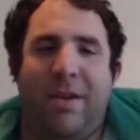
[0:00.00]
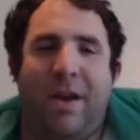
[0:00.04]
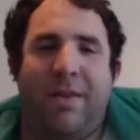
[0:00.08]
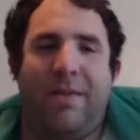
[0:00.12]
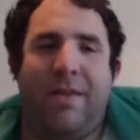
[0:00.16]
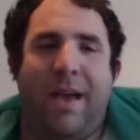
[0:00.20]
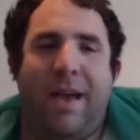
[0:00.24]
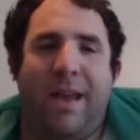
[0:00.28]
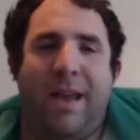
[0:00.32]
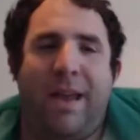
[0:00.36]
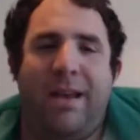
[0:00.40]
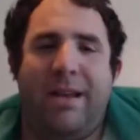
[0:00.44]
I
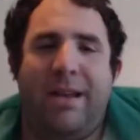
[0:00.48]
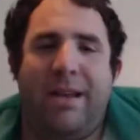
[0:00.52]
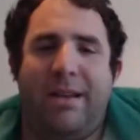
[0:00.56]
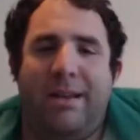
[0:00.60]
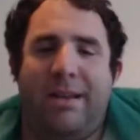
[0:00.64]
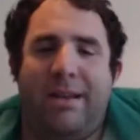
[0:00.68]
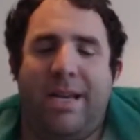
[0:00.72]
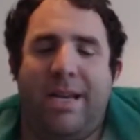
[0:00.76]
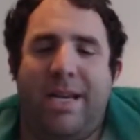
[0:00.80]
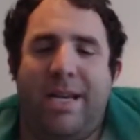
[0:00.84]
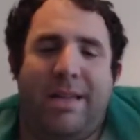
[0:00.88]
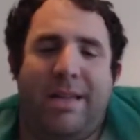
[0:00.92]
thought,
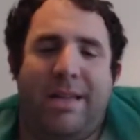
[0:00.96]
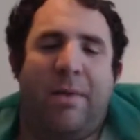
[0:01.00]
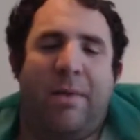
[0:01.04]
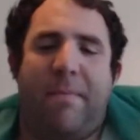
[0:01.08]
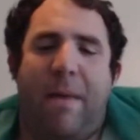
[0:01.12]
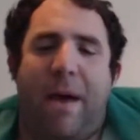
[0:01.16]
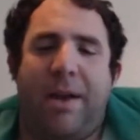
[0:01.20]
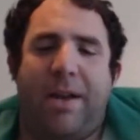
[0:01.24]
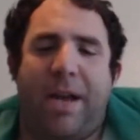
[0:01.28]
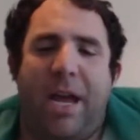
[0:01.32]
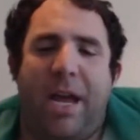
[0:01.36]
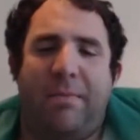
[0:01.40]
because I was
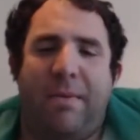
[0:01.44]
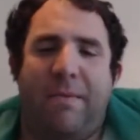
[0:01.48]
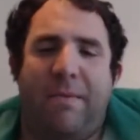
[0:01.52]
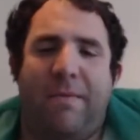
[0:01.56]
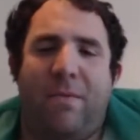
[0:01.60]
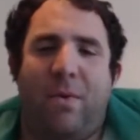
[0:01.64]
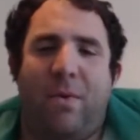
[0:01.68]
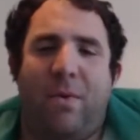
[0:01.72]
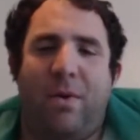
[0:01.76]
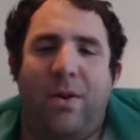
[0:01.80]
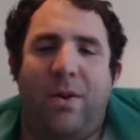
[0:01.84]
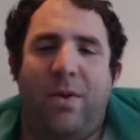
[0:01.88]
monetized
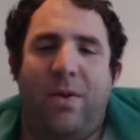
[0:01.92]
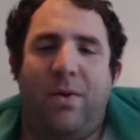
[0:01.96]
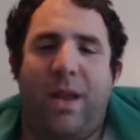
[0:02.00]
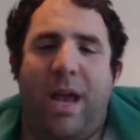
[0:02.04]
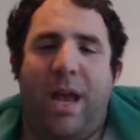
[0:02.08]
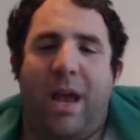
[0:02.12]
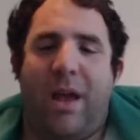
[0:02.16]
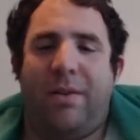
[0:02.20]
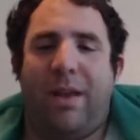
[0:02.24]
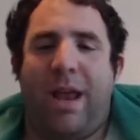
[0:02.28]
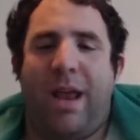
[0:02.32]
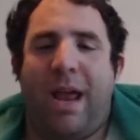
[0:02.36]
before too.
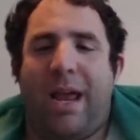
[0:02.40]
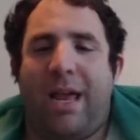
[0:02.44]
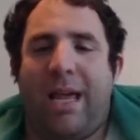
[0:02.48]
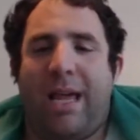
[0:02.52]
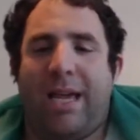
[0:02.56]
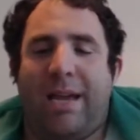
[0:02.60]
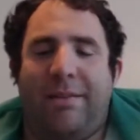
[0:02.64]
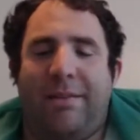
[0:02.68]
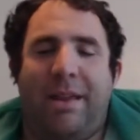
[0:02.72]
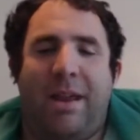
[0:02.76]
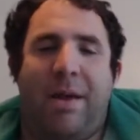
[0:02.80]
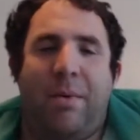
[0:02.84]
Now, not
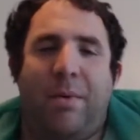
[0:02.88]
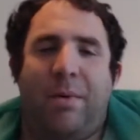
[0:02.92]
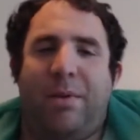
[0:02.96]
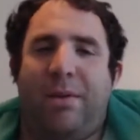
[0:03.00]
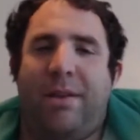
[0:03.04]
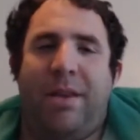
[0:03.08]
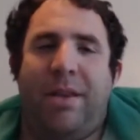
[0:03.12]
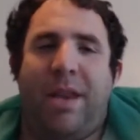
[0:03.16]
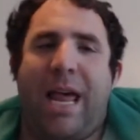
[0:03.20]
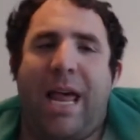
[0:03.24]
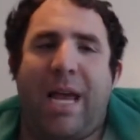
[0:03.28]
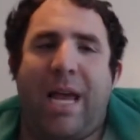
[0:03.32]
like I said, I was
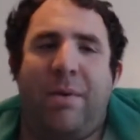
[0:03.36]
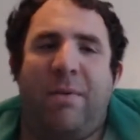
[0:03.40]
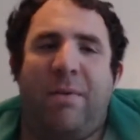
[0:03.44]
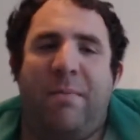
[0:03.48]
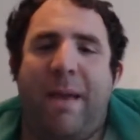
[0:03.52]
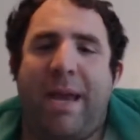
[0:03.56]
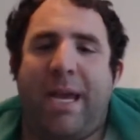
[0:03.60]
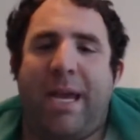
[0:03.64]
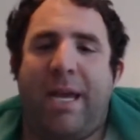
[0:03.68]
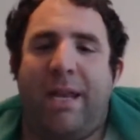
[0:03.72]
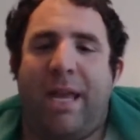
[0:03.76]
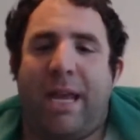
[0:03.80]
not like I was
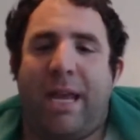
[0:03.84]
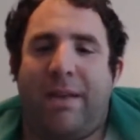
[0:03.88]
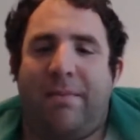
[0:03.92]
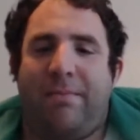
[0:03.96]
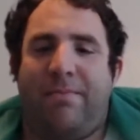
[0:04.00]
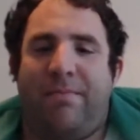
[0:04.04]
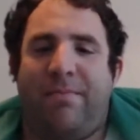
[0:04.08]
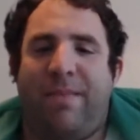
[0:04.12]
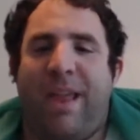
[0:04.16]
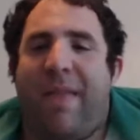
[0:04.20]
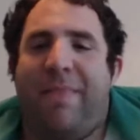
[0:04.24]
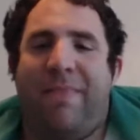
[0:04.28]
making like
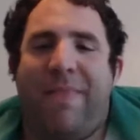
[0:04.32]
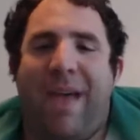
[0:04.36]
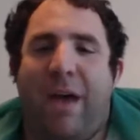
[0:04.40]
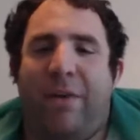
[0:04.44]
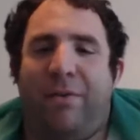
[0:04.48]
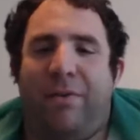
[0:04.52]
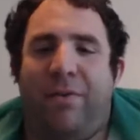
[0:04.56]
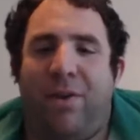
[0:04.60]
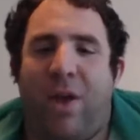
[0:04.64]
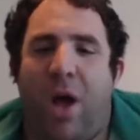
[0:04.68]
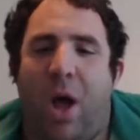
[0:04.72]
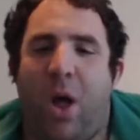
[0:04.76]

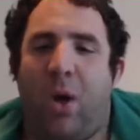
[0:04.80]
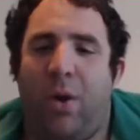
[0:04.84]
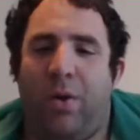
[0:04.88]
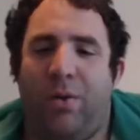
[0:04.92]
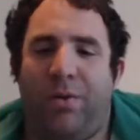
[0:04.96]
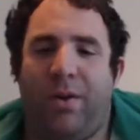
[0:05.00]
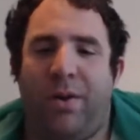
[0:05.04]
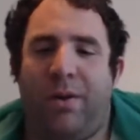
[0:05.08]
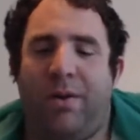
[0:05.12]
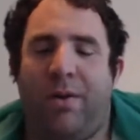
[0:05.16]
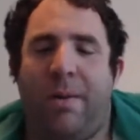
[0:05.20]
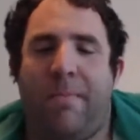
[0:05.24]

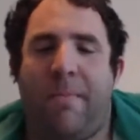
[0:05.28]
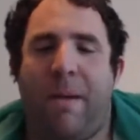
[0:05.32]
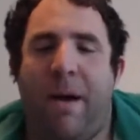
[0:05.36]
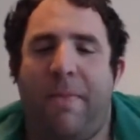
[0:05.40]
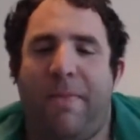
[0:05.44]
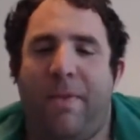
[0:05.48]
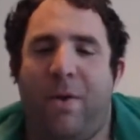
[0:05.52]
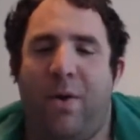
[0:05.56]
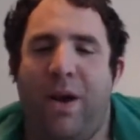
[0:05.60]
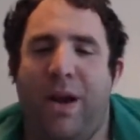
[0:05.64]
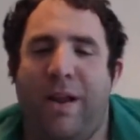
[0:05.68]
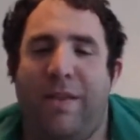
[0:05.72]
$10,000 a
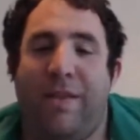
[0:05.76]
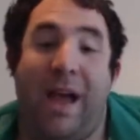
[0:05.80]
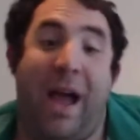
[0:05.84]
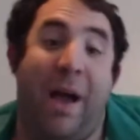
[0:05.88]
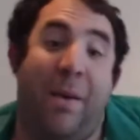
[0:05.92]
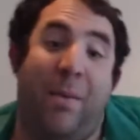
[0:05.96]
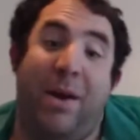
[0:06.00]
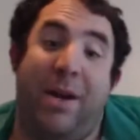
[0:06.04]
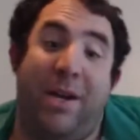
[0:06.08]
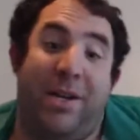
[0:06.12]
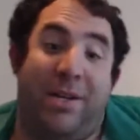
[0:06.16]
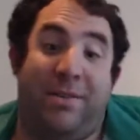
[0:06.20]
month or anything. I
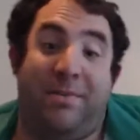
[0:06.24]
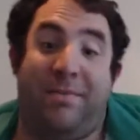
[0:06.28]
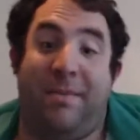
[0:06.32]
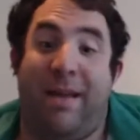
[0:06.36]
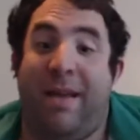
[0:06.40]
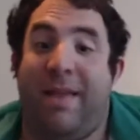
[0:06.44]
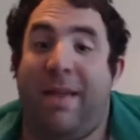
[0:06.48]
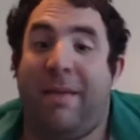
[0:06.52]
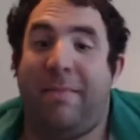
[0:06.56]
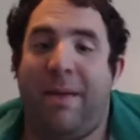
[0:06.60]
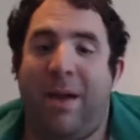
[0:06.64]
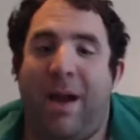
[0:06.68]
wish,
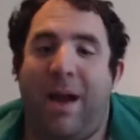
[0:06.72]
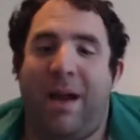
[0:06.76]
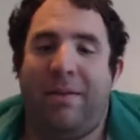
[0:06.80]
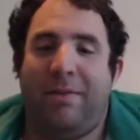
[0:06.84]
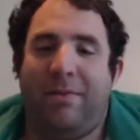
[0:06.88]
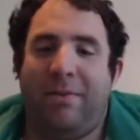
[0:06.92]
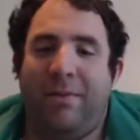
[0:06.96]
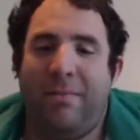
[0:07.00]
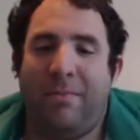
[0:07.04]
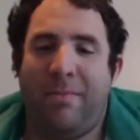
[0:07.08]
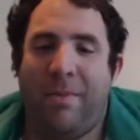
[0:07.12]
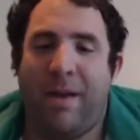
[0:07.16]
man, that'd be awesome.